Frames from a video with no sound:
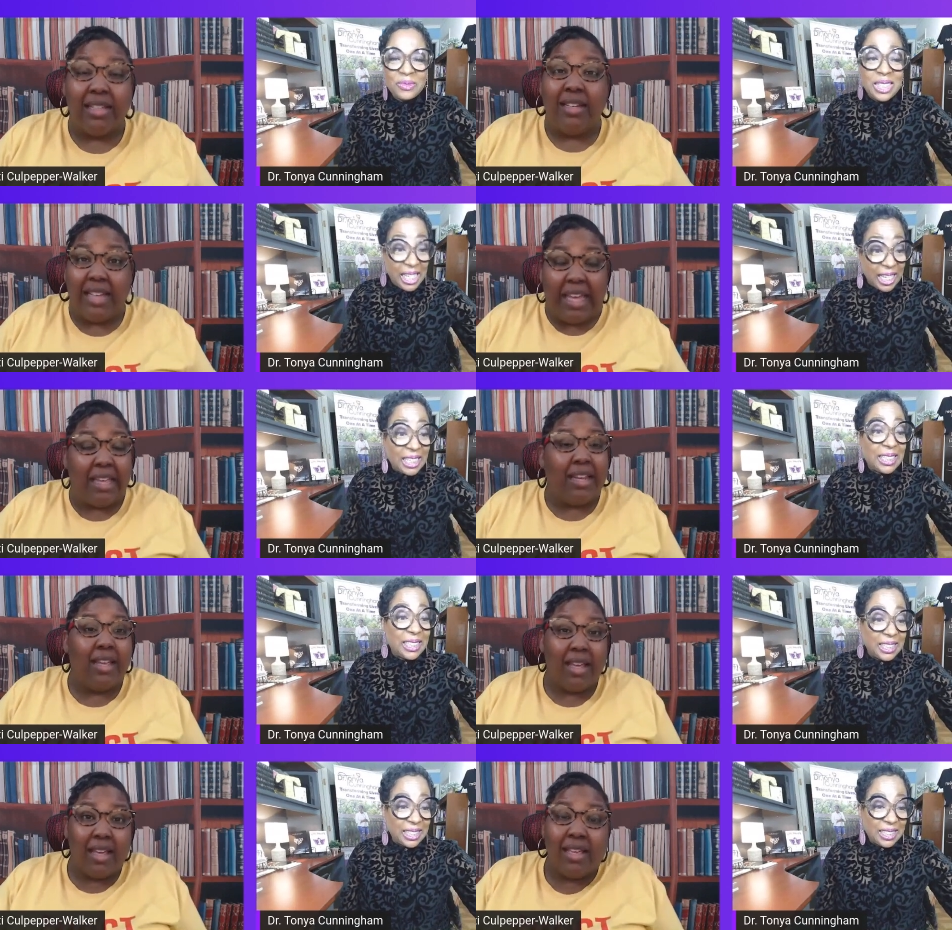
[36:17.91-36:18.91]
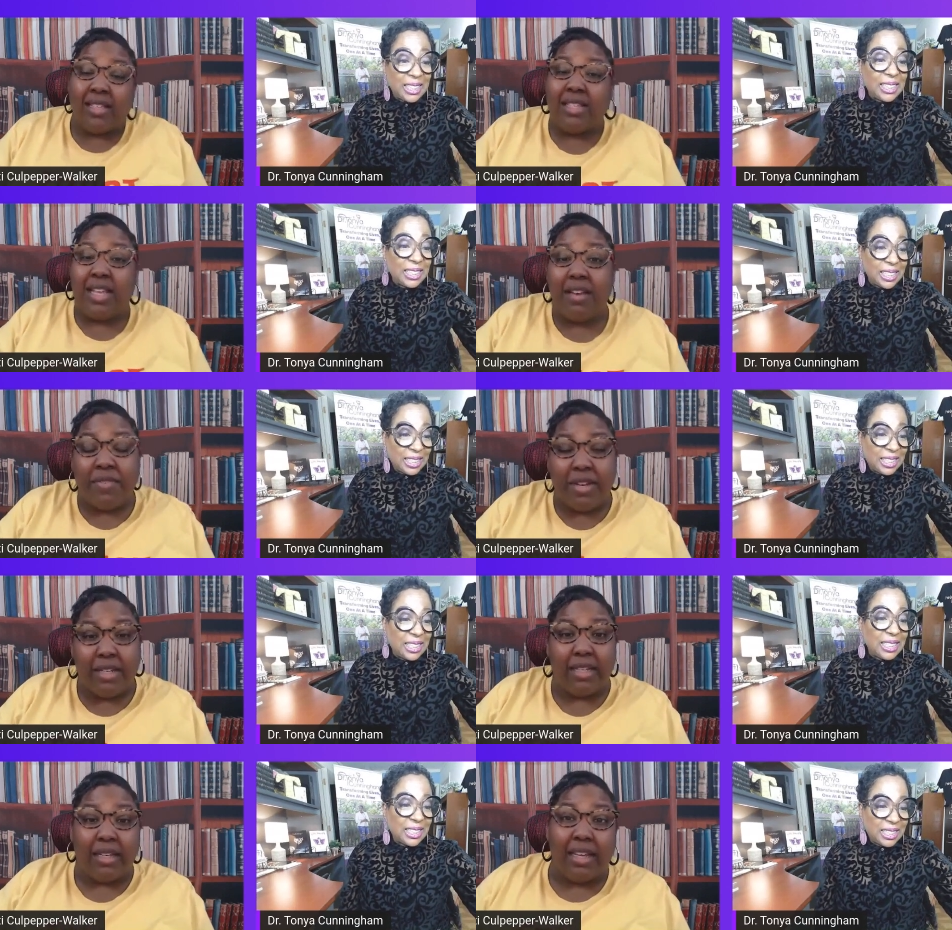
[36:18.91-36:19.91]
Speaker 1: Yes. It is,
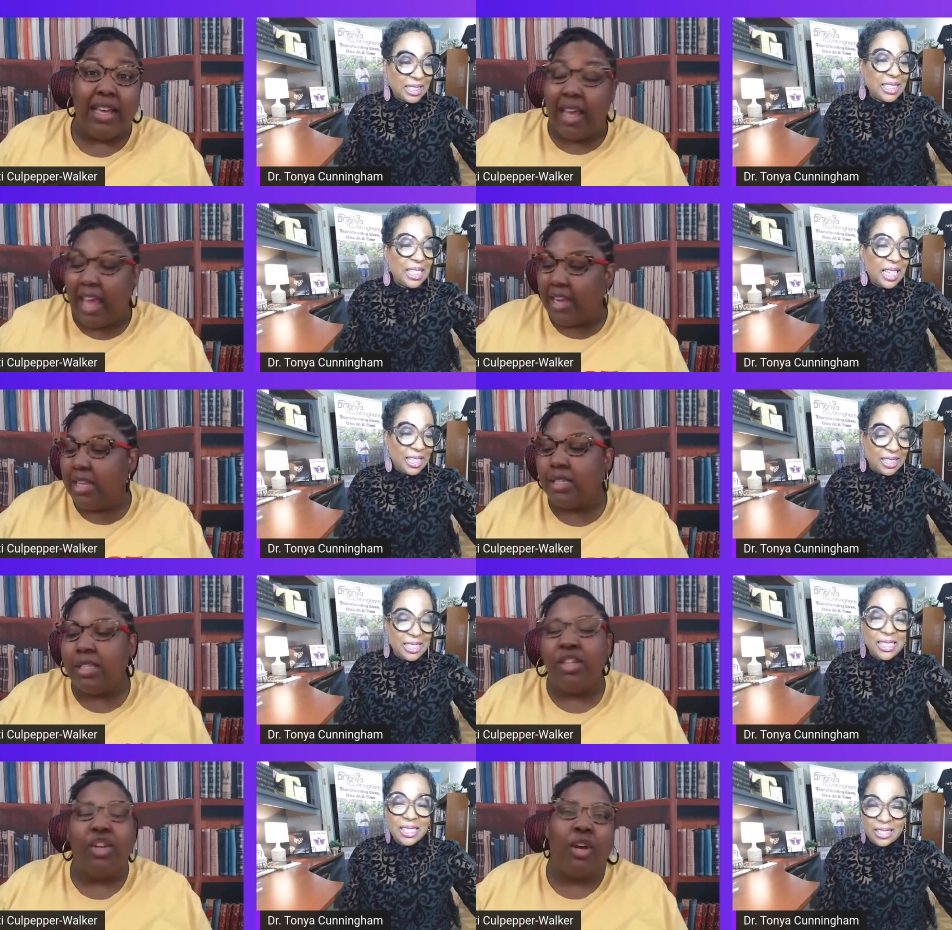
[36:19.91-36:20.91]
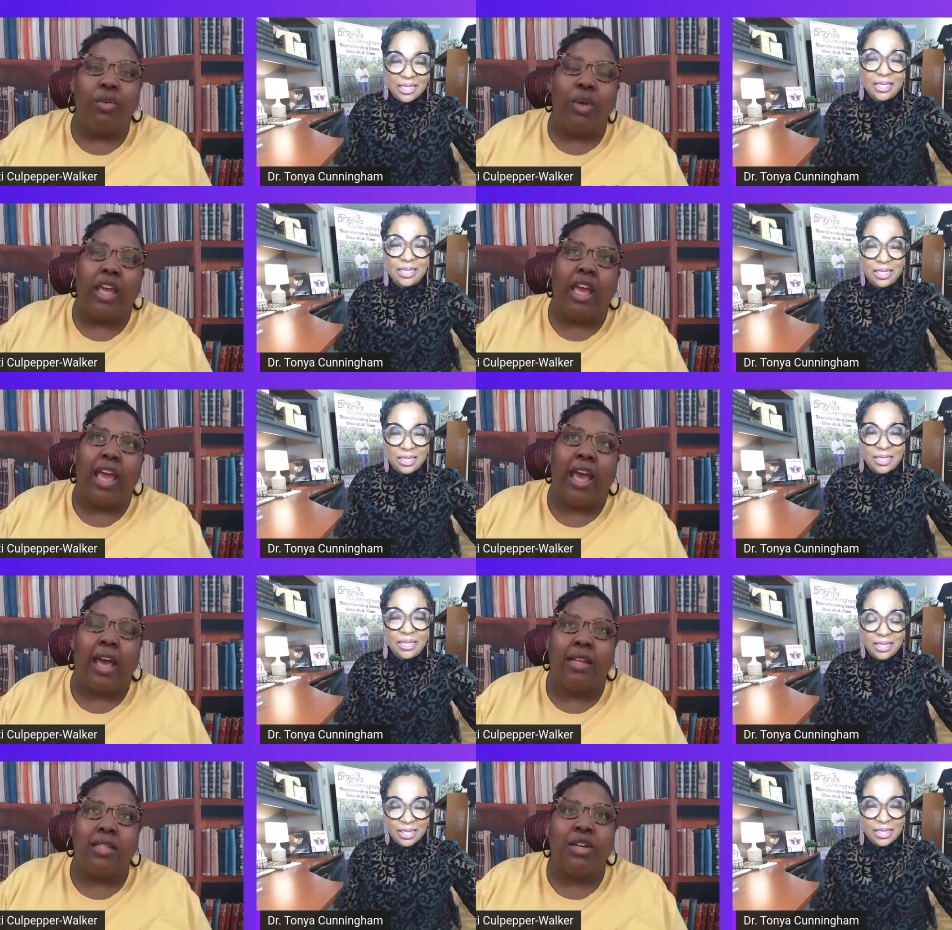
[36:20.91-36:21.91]
definitely. And yes. this, you know,
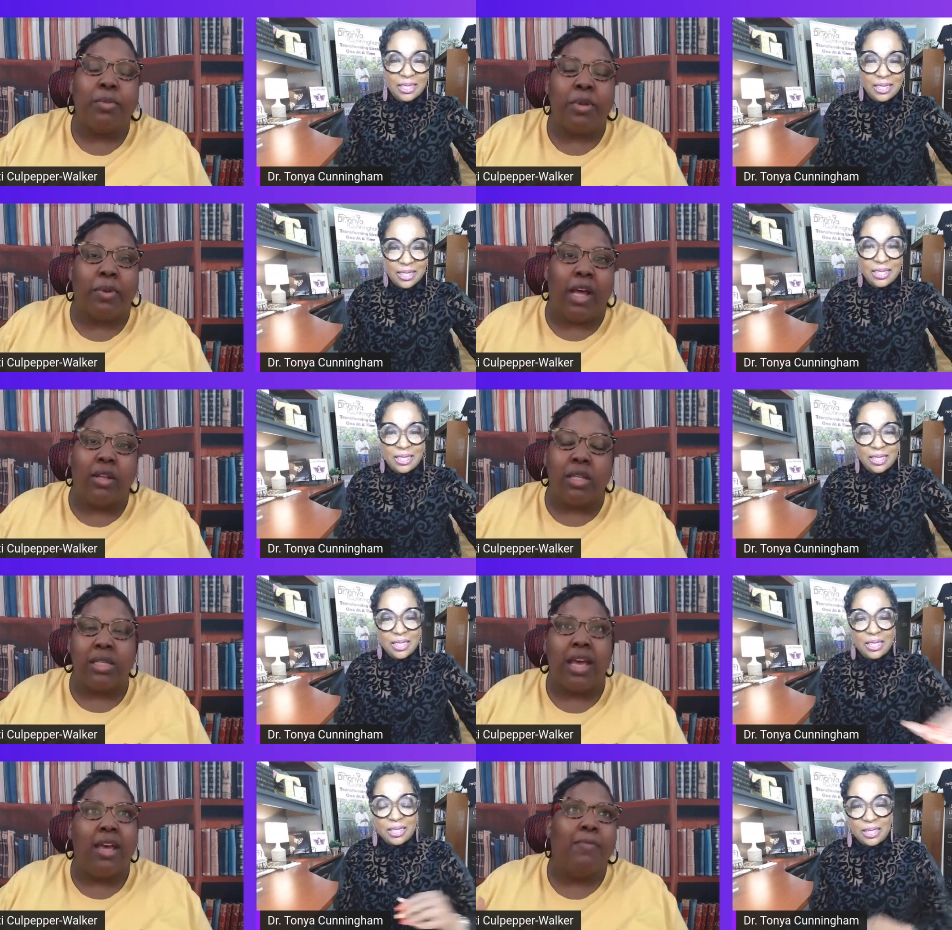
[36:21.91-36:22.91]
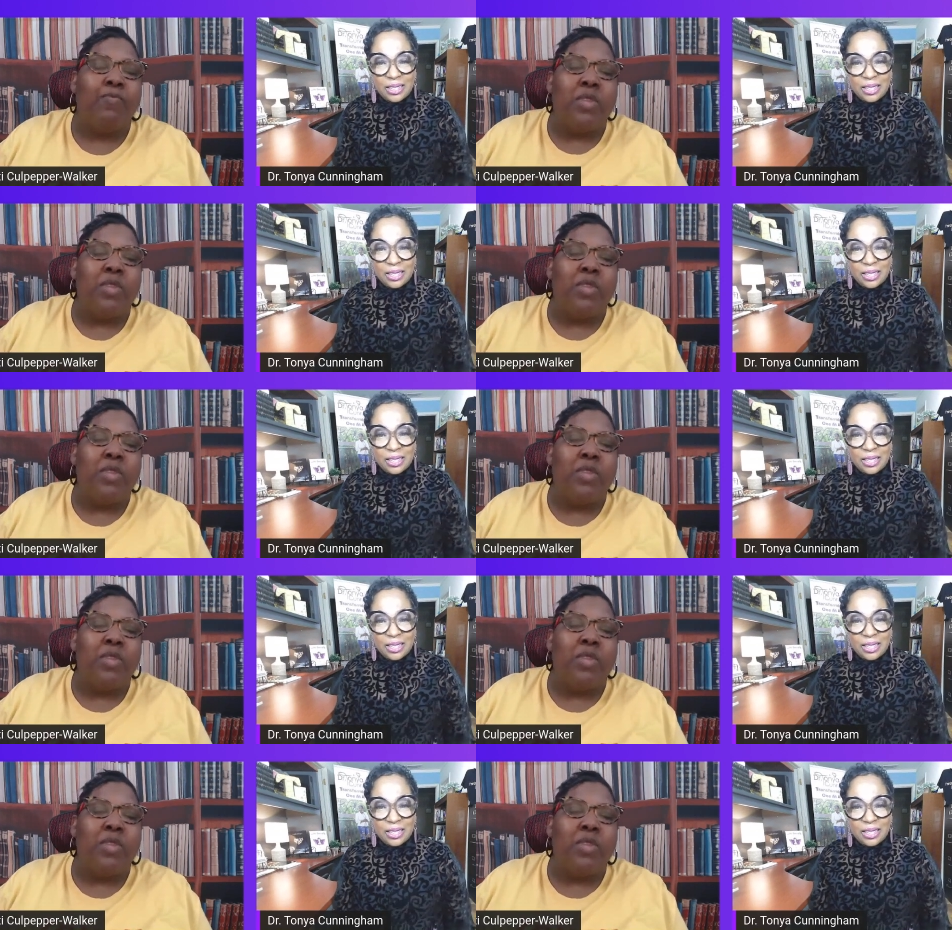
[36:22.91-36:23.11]
I tell people all the time,